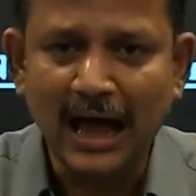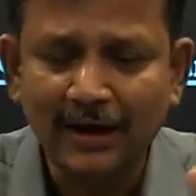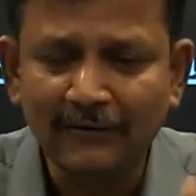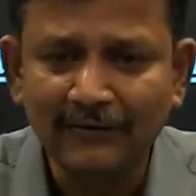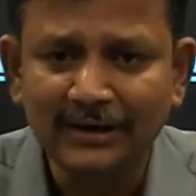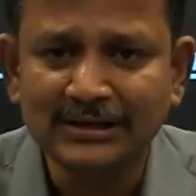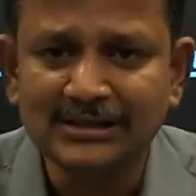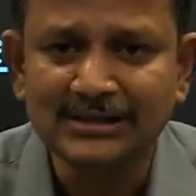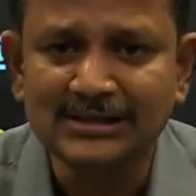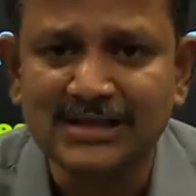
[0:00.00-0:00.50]

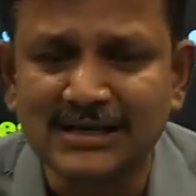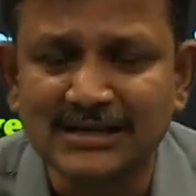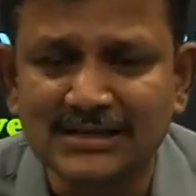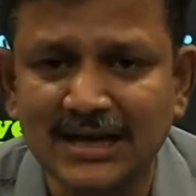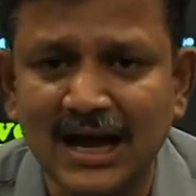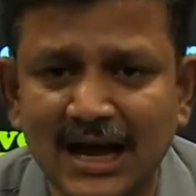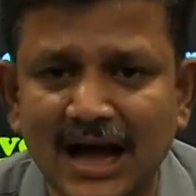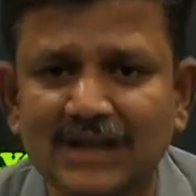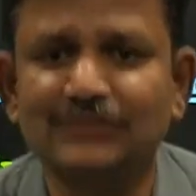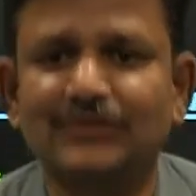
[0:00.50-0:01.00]
having 6
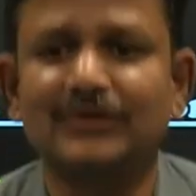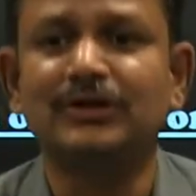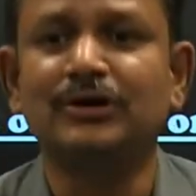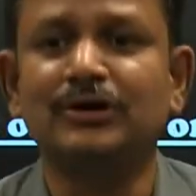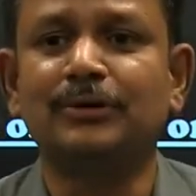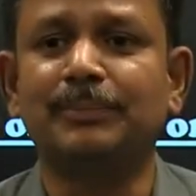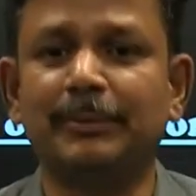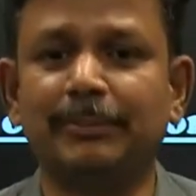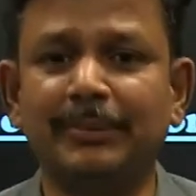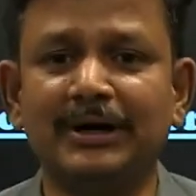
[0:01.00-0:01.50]
hours for
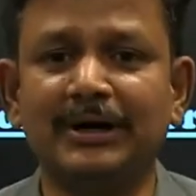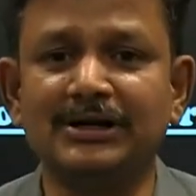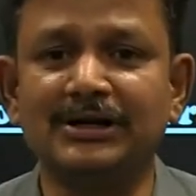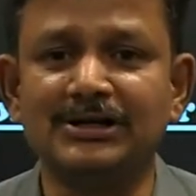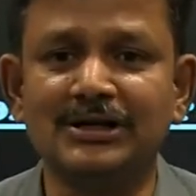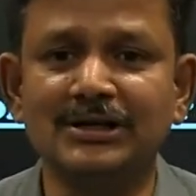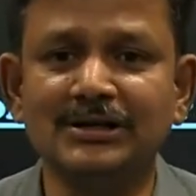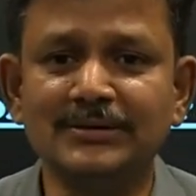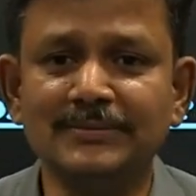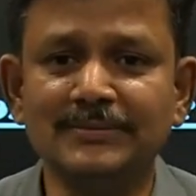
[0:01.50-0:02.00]
your
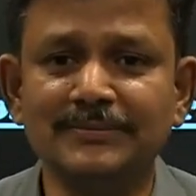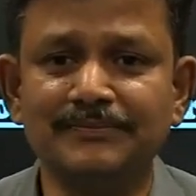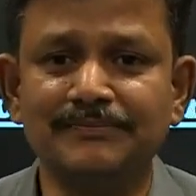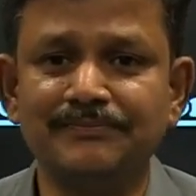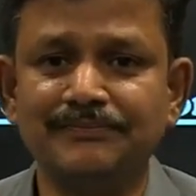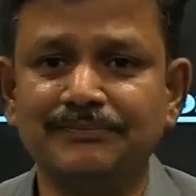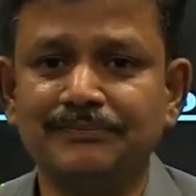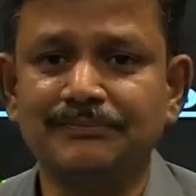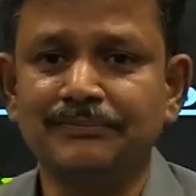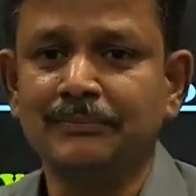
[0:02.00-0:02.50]
preparation,
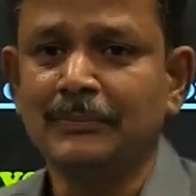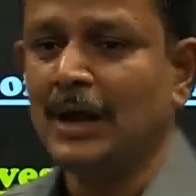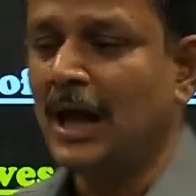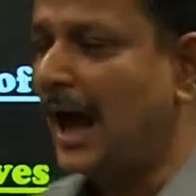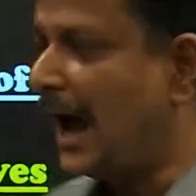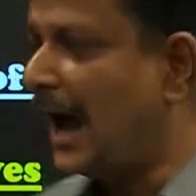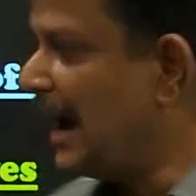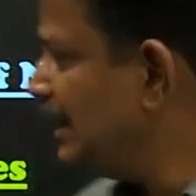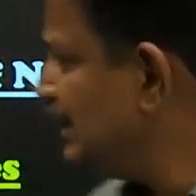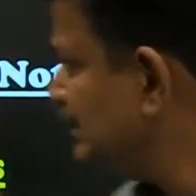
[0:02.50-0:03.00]

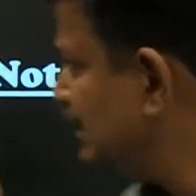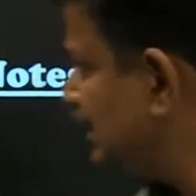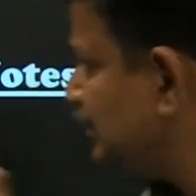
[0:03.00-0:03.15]
and in